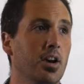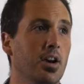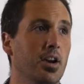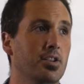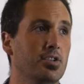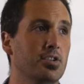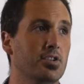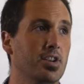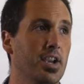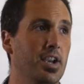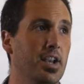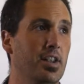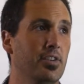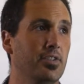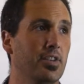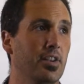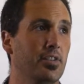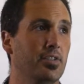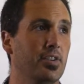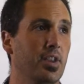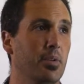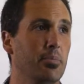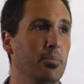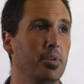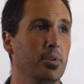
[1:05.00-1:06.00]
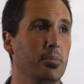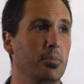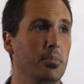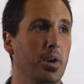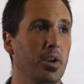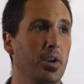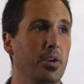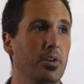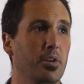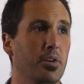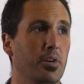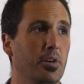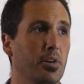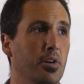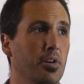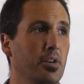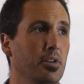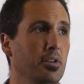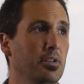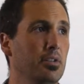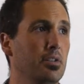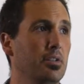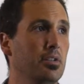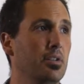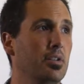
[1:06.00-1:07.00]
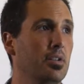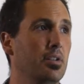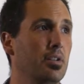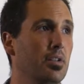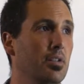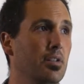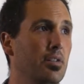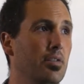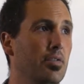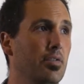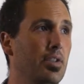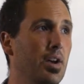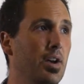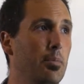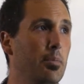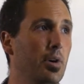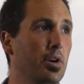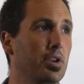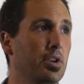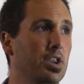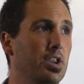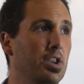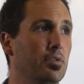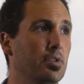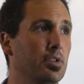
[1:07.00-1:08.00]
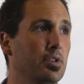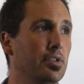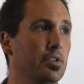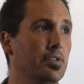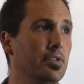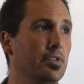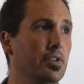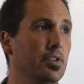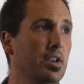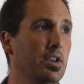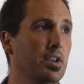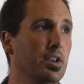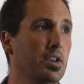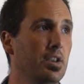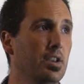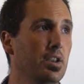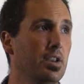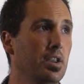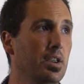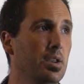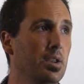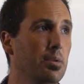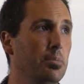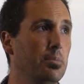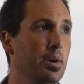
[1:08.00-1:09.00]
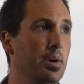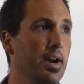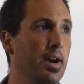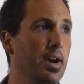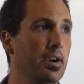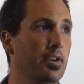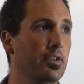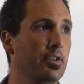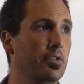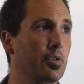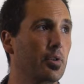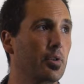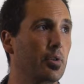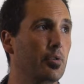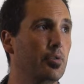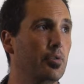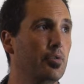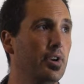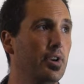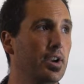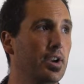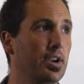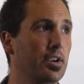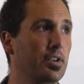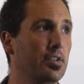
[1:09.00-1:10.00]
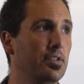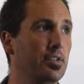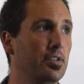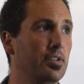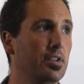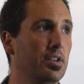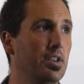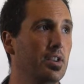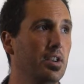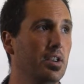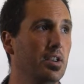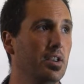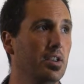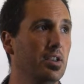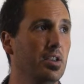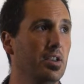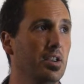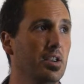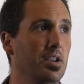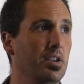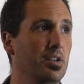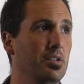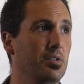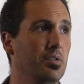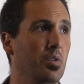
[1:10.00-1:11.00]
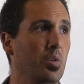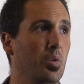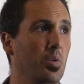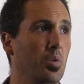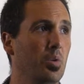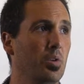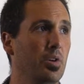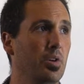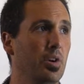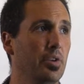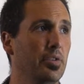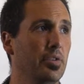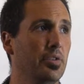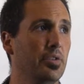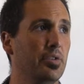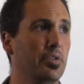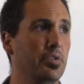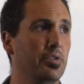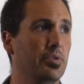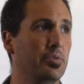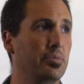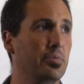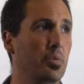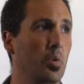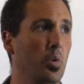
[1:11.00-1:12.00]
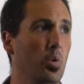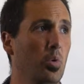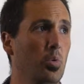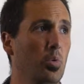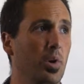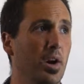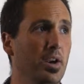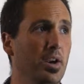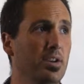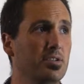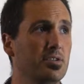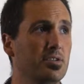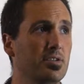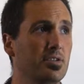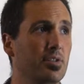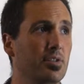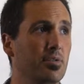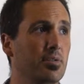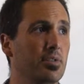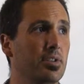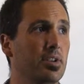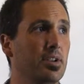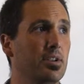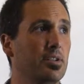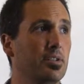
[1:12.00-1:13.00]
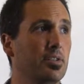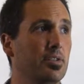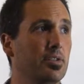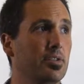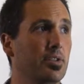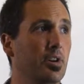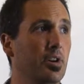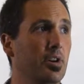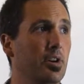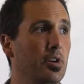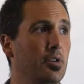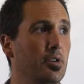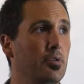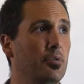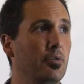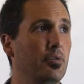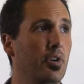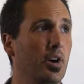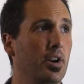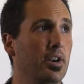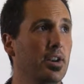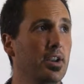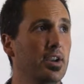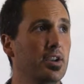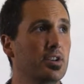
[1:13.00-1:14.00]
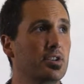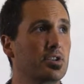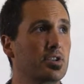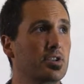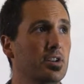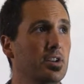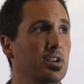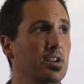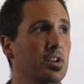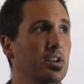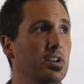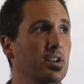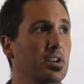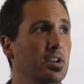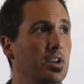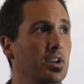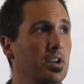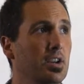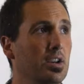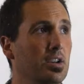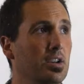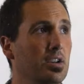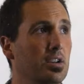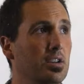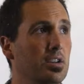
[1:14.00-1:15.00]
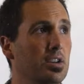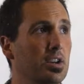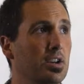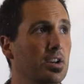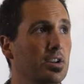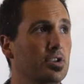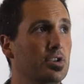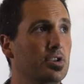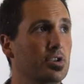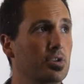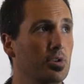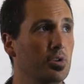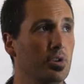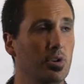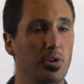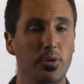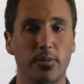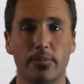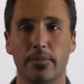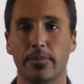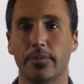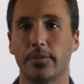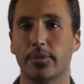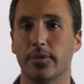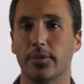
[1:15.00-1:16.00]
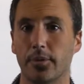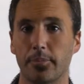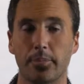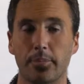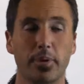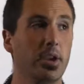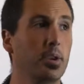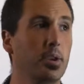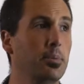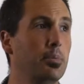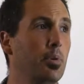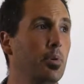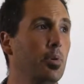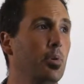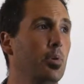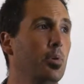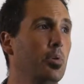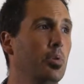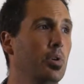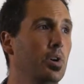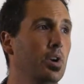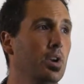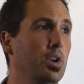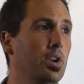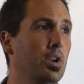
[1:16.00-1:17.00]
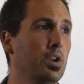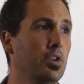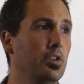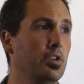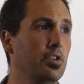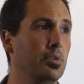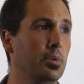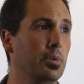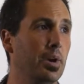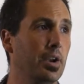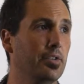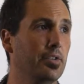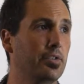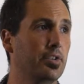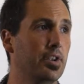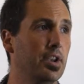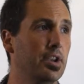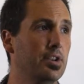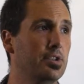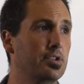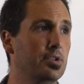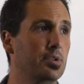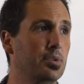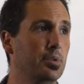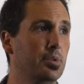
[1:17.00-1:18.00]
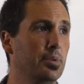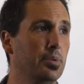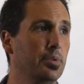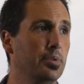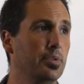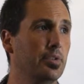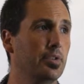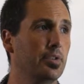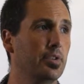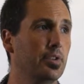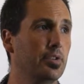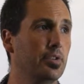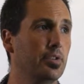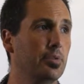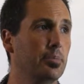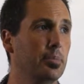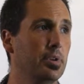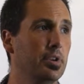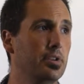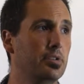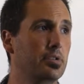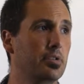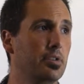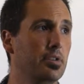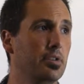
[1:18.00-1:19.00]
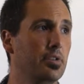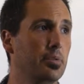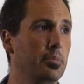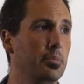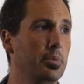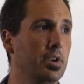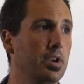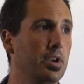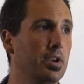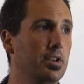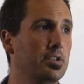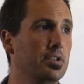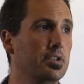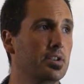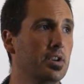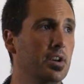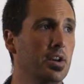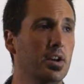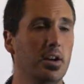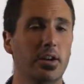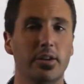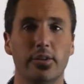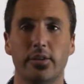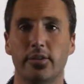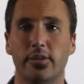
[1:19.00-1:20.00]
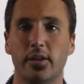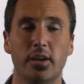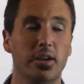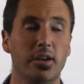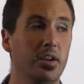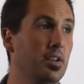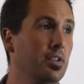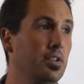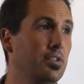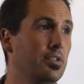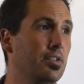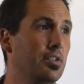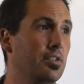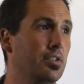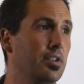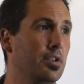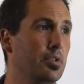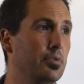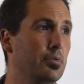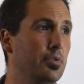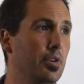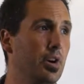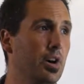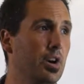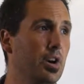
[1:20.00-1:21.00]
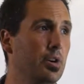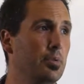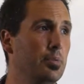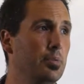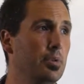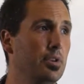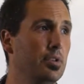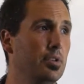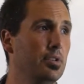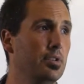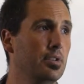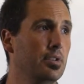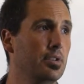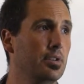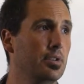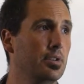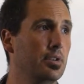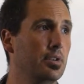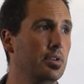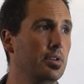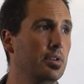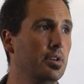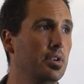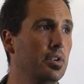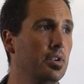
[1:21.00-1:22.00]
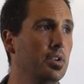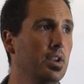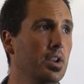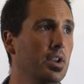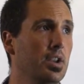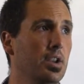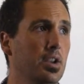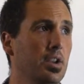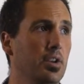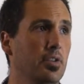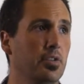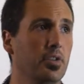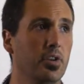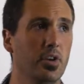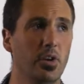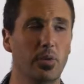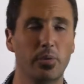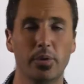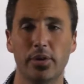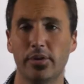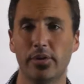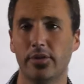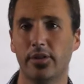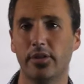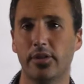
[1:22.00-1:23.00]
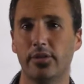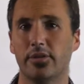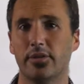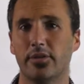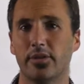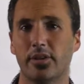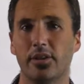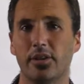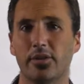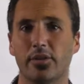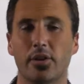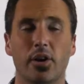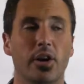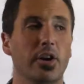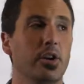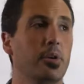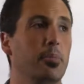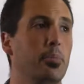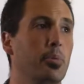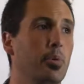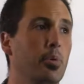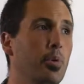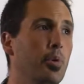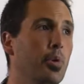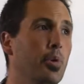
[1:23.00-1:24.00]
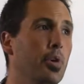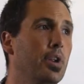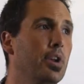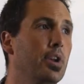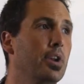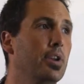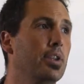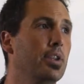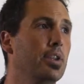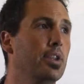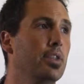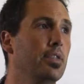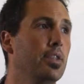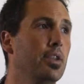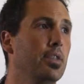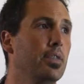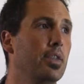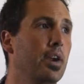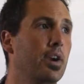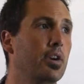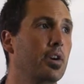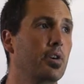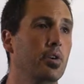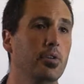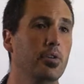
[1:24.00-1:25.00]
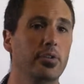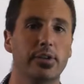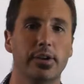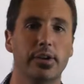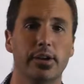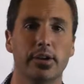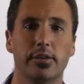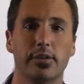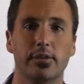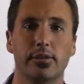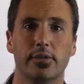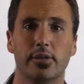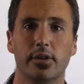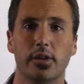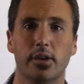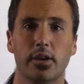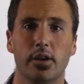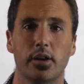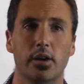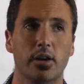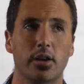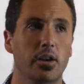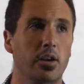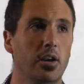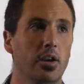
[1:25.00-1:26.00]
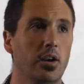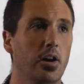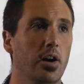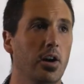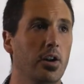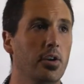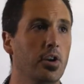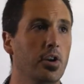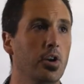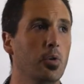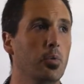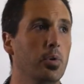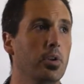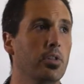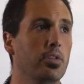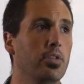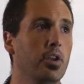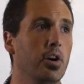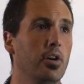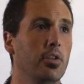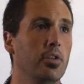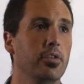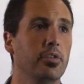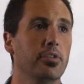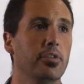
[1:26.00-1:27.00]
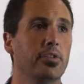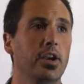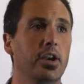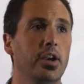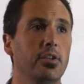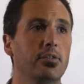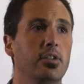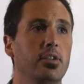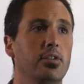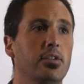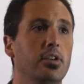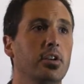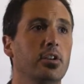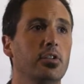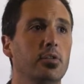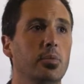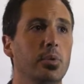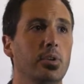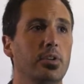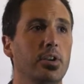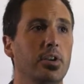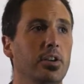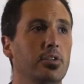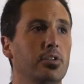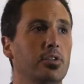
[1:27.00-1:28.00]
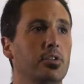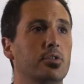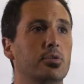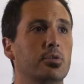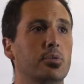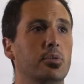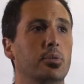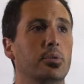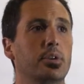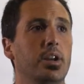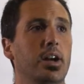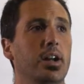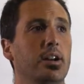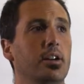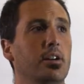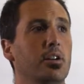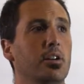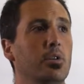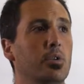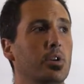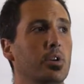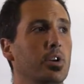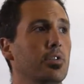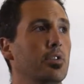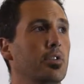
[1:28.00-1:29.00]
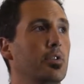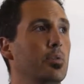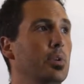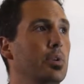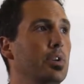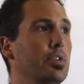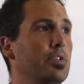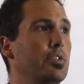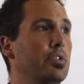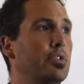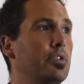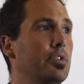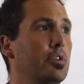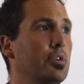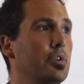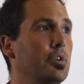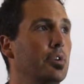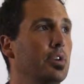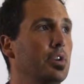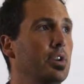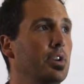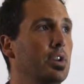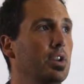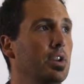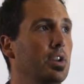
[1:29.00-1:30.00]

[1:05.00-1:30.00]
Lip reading: a chance that something may occur that might give us impacts or effects in all ranges of things. So financially, yeah, sure, to people, to our schedules, it's me drawing some Gantt charts, to the environment. Right. So a risk is kind of broad in that context. I know with health and safety things, we tend to drill down and look at the risk to